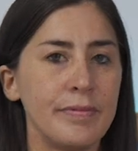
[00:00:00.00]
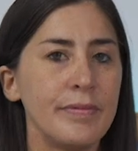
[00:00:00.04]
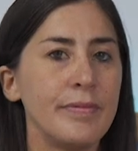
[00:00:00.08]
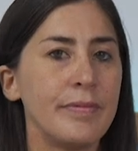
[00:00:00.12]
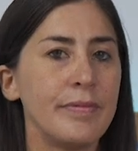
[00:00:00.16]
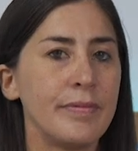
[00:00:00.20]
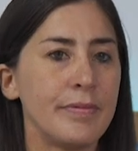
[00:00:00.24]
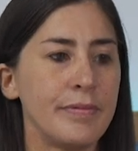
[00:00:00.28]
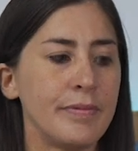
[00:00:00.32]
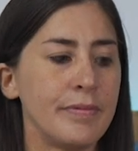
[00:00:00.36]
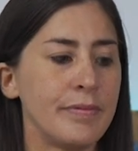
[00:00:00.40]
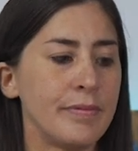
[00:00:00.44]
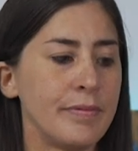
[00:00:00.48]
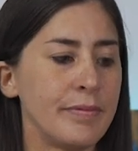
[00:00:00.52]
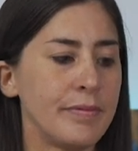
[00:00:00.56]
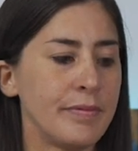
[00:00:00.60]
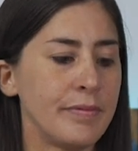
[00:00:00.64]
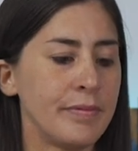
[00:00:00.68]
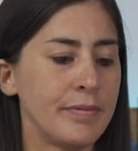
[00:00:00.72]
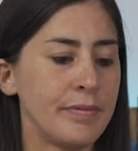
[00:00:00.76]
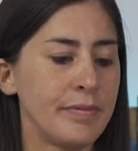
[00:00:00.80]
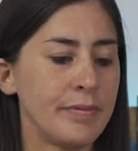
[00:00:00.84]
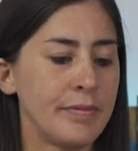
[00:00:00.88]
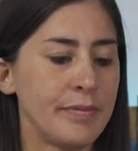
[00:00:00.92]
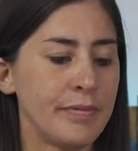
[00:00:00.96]

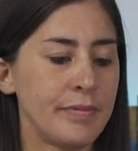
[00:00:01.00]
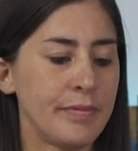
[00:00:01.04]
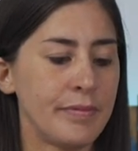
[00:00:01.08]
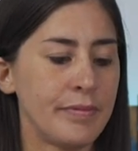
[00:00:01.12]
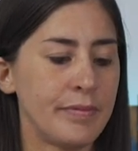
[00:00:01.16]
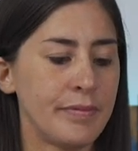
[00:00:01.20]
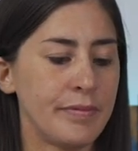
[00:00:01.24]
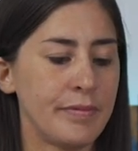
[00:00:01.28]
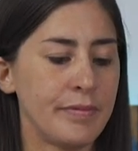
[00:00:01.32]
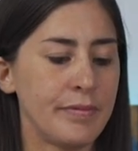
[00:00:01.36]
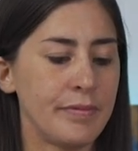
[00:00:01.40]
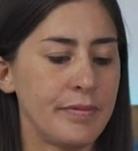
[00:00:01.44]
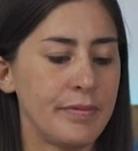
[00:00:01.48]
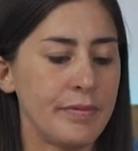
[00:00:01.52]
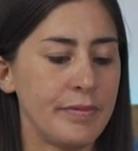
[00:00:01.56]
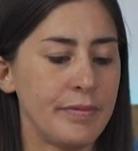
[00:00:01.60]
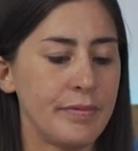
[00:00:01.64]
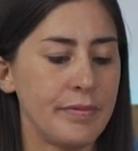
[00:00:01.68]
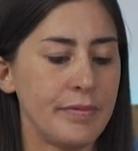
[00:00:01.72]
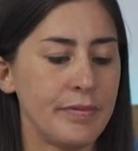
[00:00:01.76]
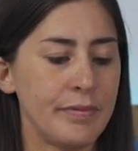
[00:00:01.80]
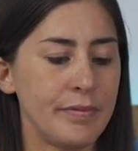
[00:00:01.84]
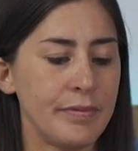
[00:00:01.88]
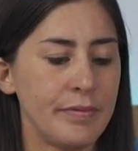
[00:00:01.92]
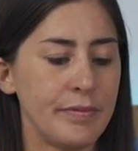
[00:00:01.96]

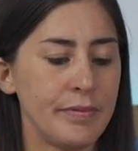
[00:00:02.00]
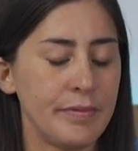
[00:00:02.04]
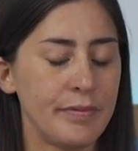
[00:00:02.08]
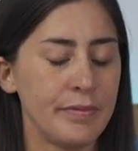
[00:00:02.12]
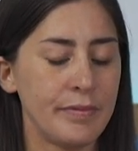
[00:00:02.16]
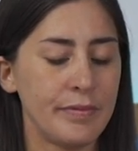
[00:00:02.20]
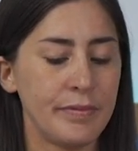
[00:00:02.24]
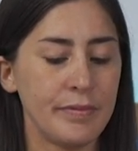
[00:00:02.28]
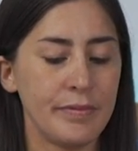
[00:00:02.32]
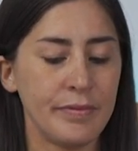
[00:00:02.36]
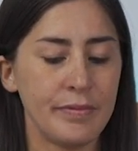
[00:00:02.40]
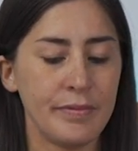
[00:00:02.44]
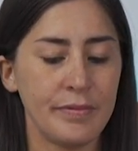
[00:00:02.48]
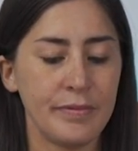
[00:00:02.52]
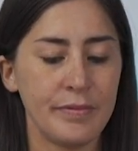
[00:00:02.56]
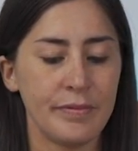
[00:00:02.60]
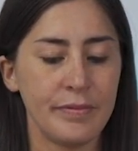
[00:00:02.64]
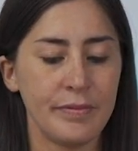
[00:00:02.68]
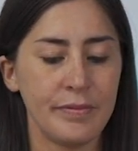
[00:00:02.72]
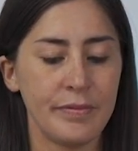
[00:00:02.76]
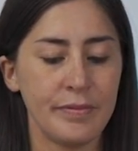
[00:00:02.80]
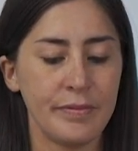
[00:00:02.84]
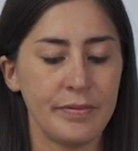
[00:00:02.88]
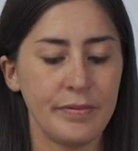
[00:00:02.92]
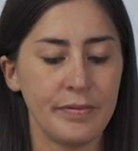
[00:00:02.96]

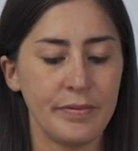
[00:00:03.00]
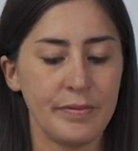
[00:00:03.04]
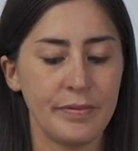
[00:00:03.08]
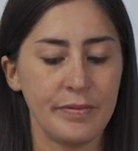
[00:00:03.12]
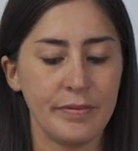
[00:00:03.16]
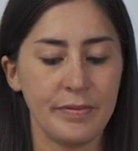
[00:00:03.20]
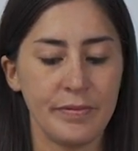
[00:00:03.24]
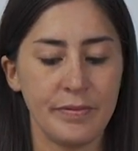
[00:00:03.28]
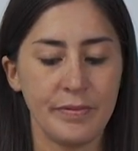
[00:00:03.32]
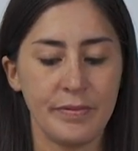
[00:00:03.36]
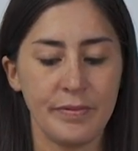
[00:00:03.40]
[no speech]